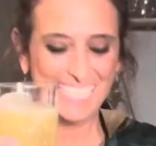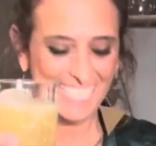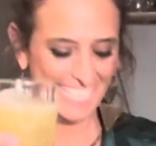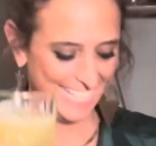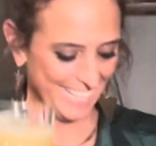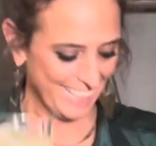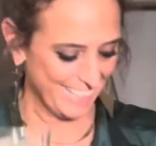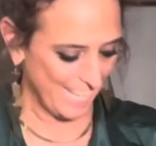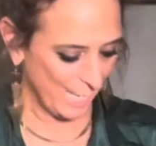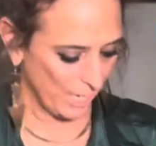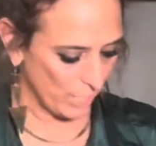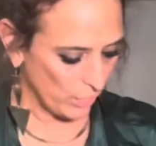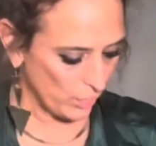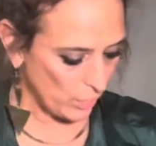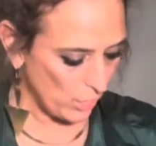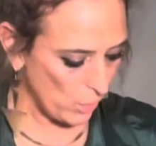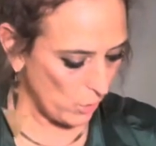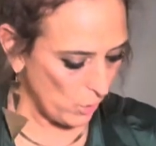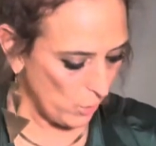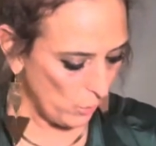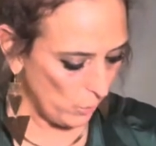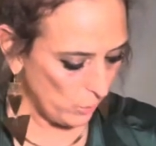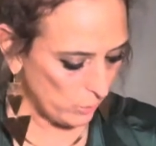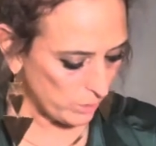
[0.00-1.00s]
And that
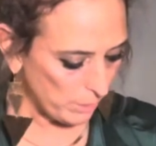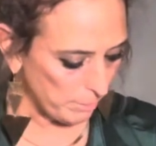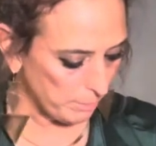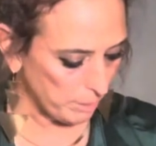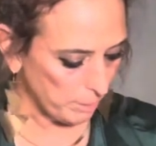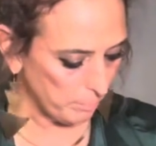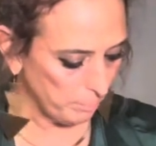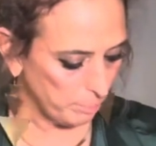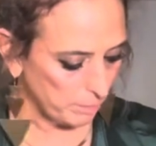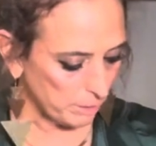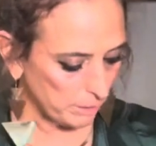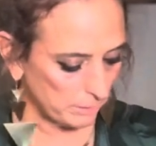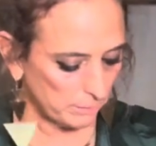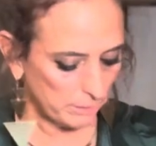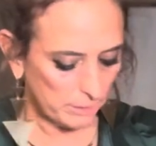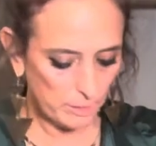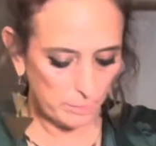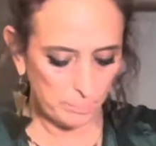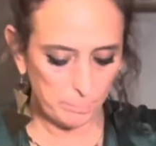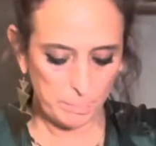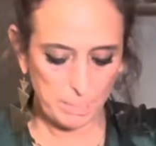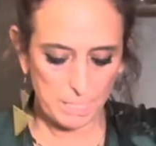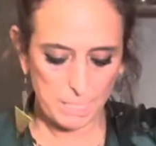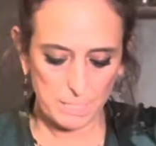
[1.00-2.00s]
goes. I'm going to put a little
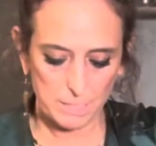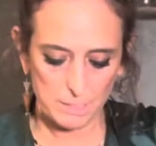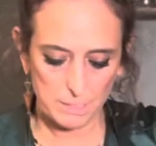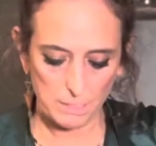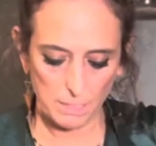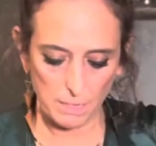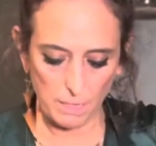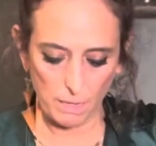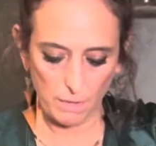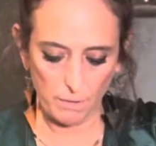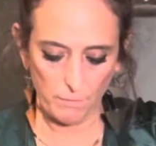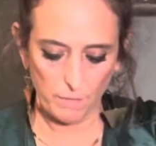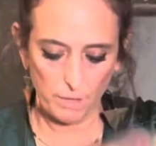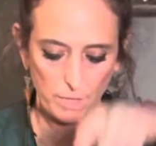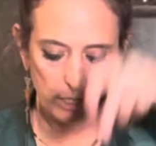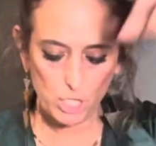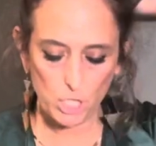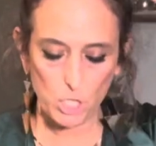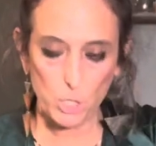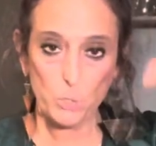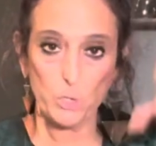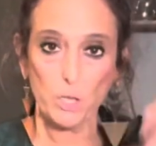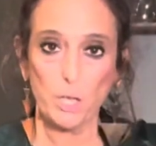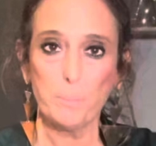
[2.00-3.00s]
piece of
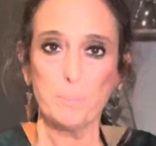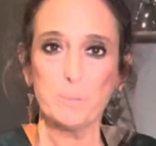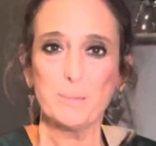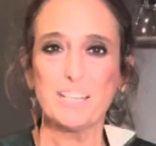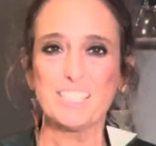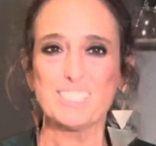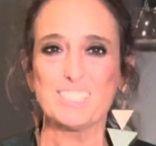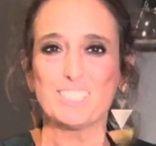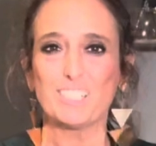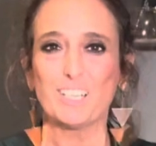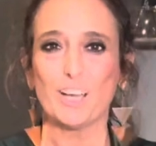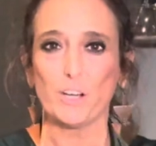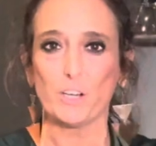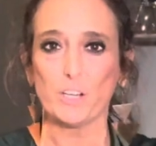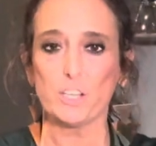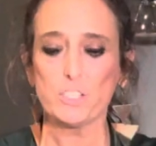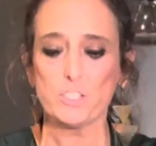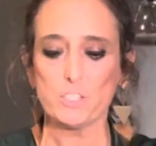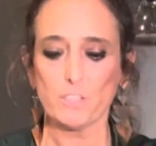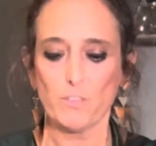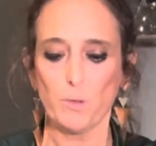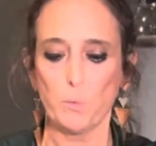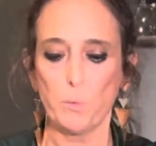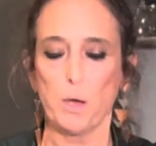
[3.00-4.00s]
cucumber as a
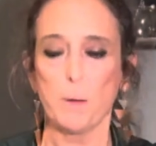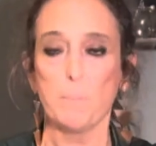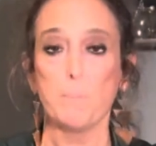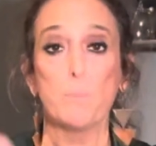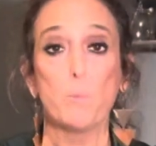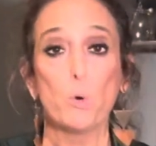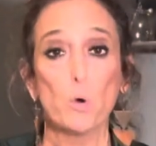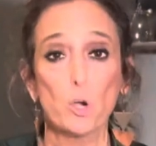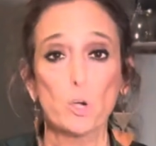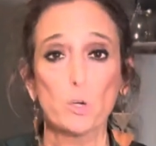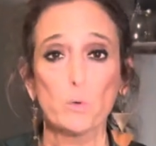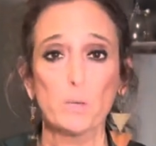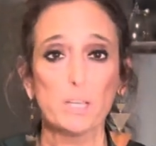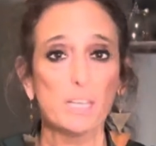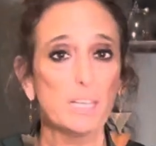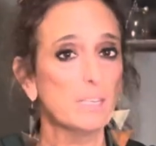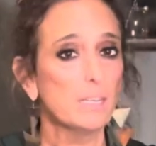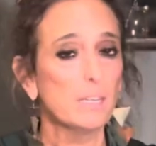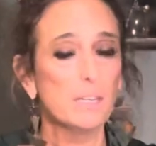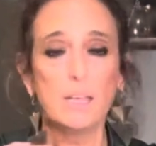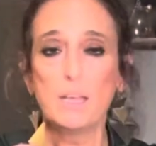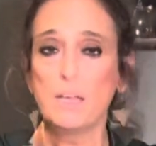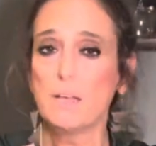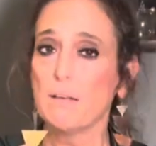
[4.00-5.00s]
garnish. If you want more
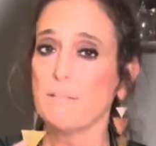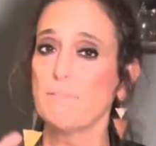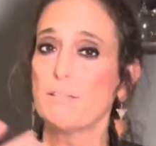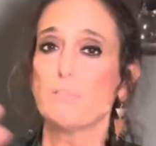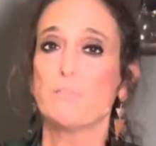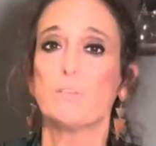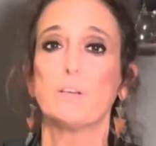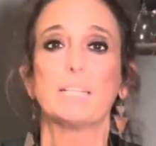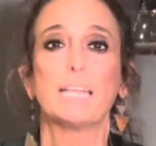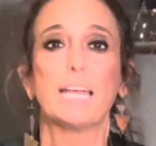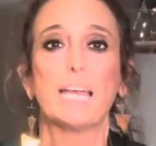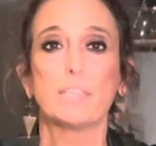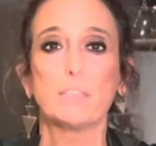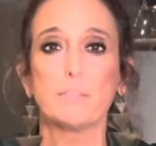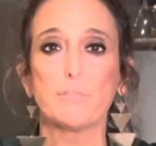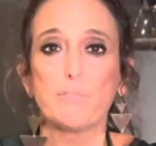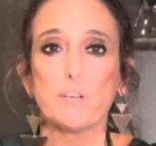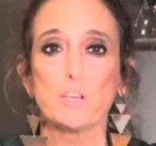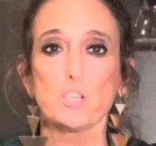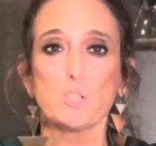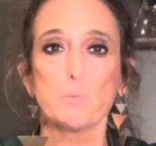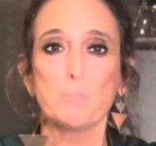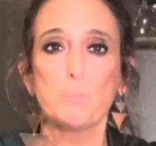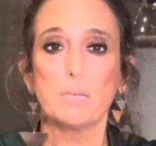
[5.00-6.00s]
green, feel free to add the
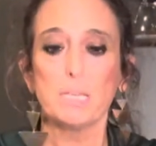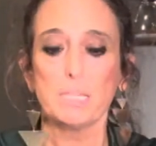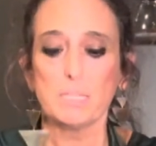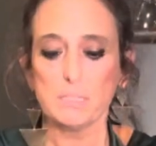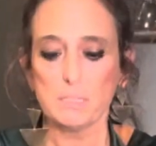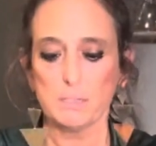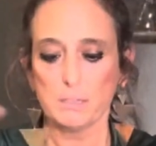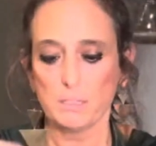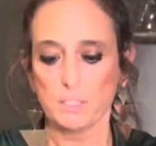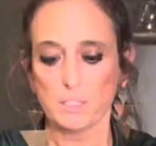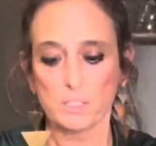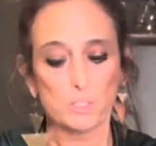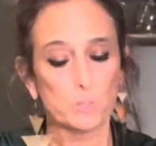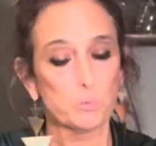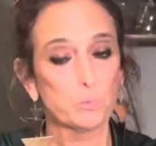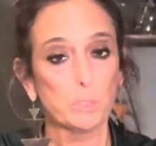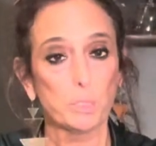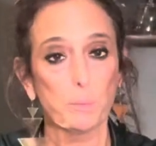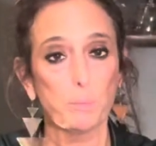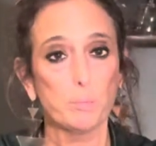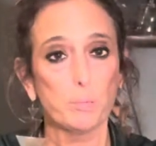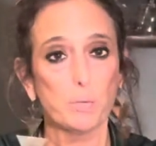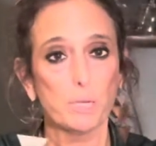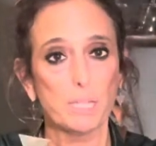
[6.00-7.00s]
fresh mint. It's
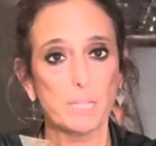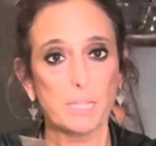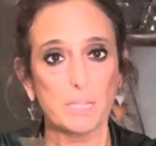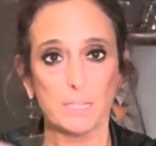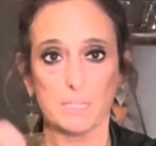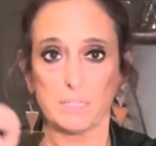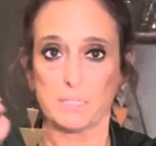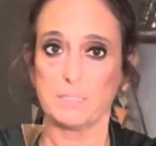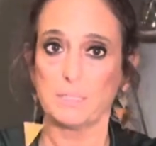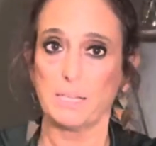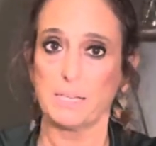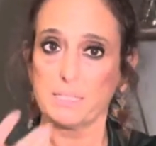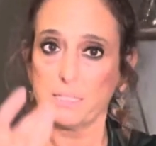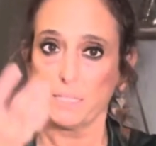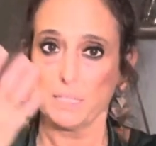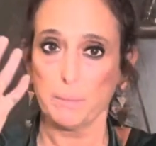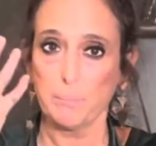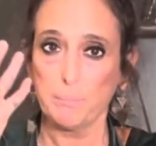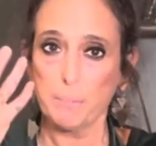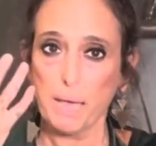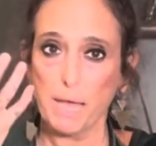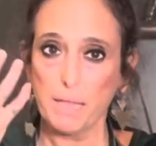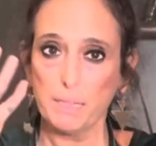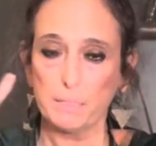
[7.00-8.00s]
really pretty and it's nice on the
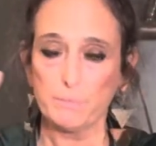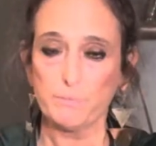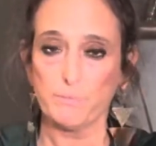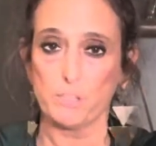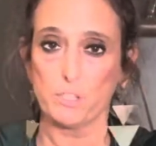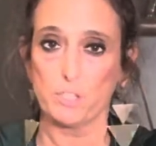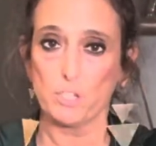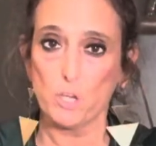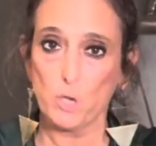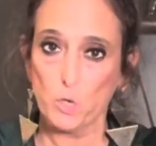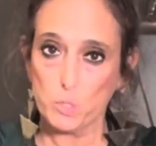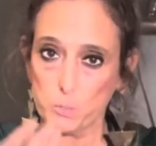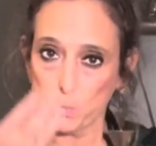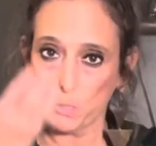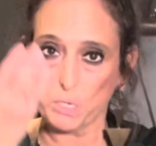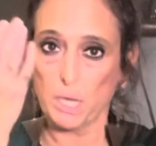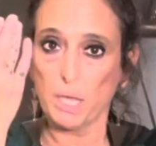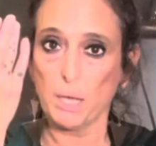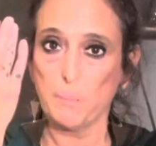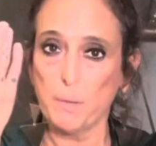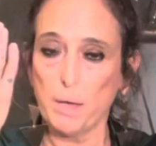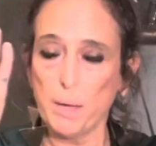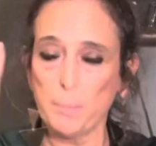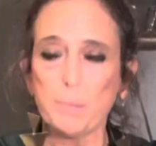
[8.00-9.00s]
palate for the nose when you
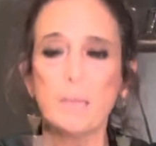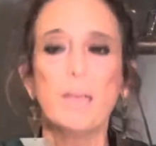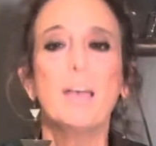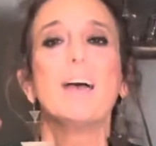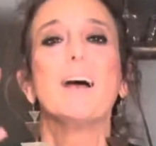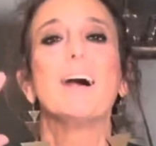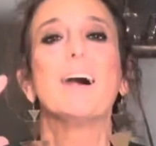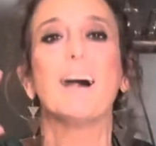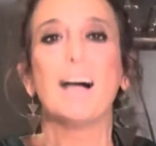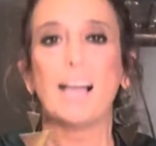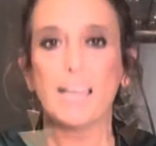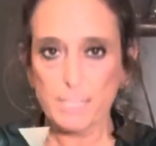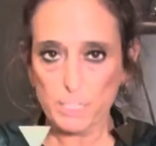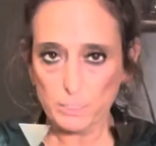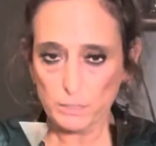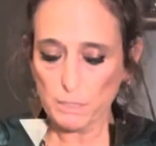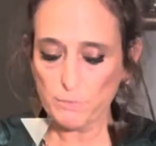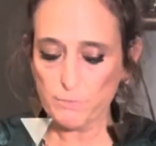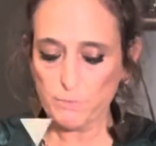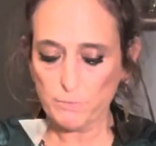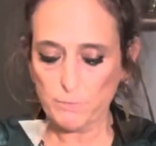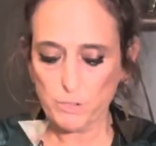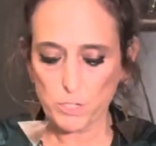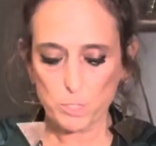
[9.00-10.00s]
come up. I don't love
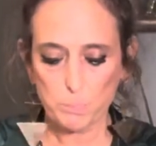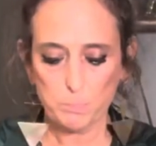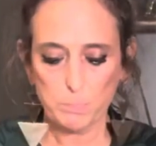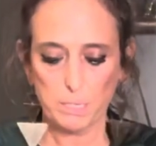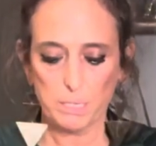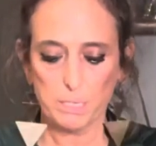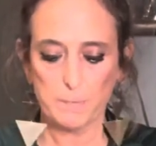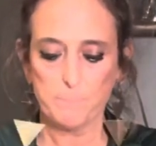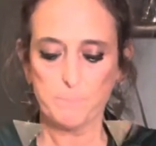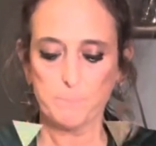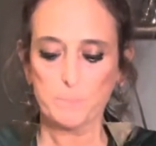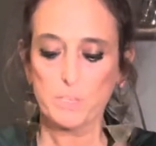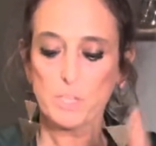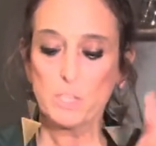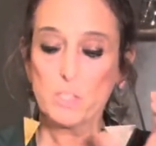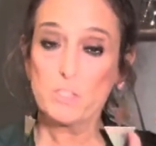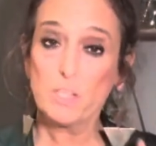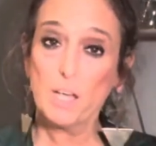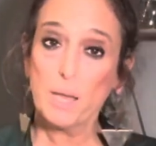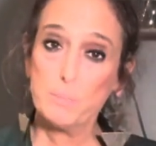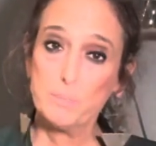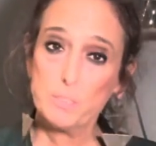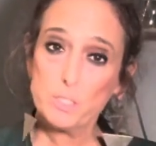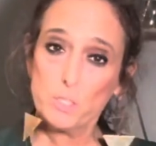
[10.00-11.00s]
the fresh mint.
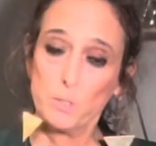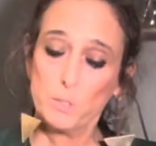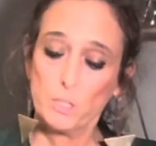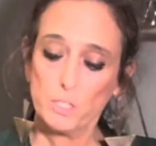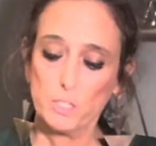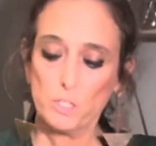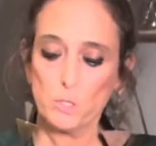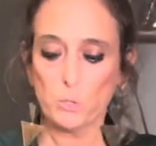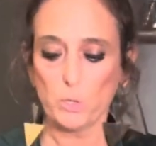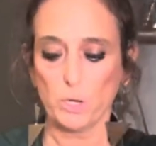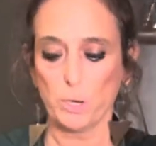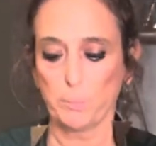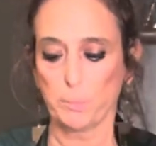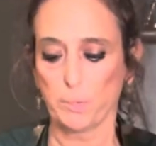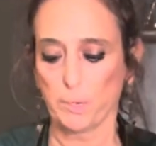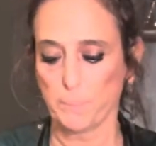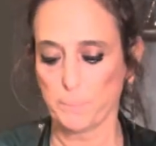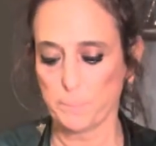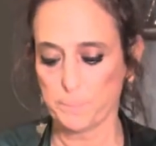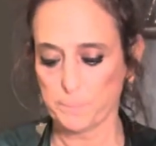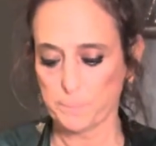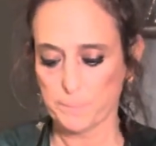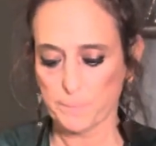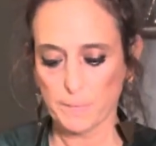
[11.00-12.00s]
I'm just doing the cucumber.
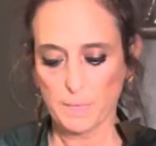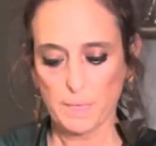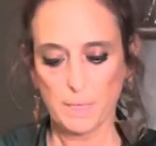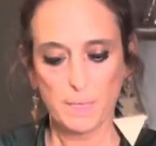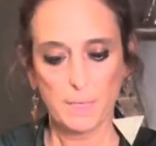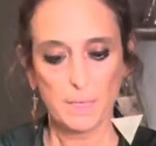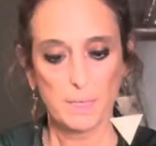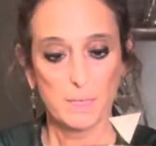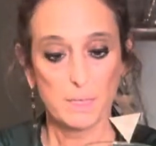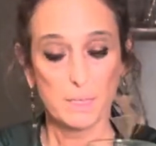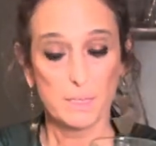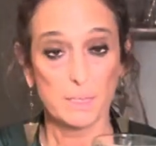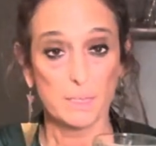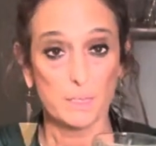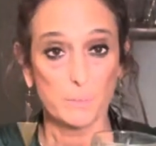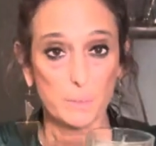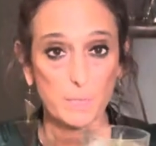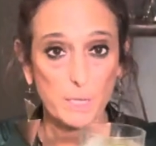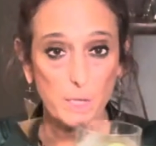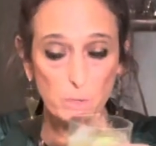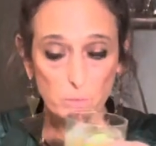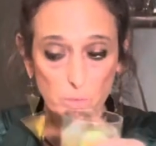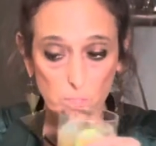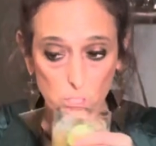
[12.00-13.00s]
Here we
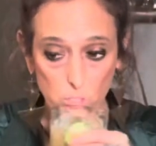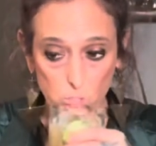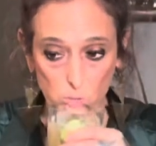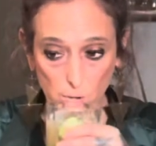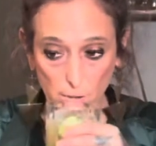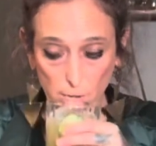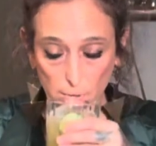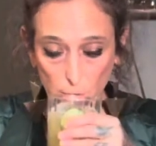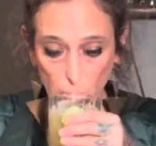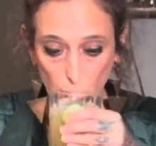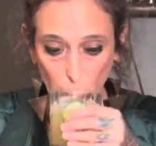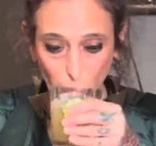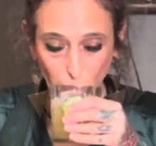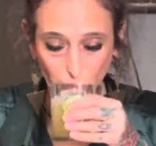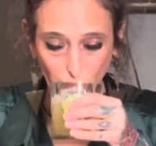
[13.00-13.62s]
go. Let's try it.